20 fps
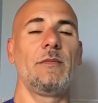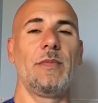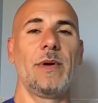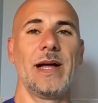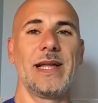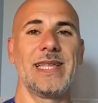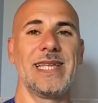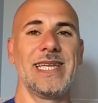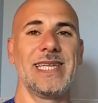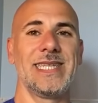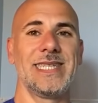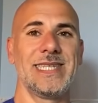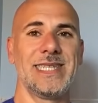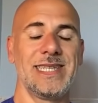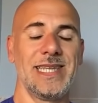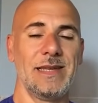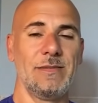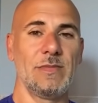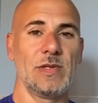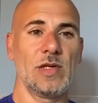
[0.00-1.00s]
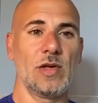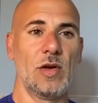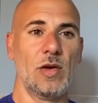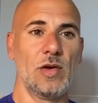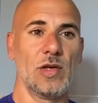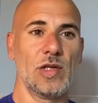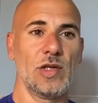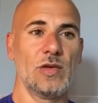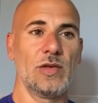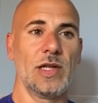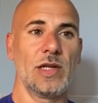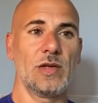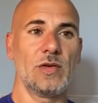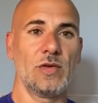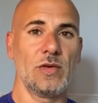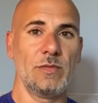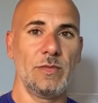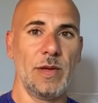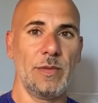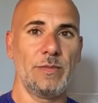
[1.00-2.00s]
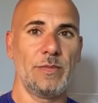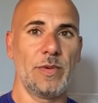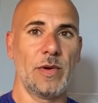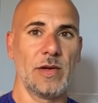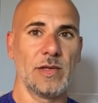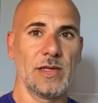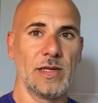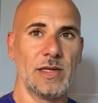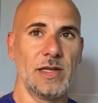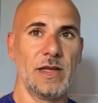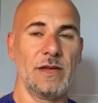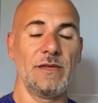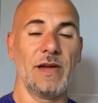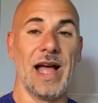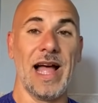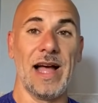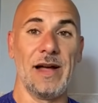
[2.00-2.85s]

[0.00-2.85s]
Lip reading: but it seems also that could be positive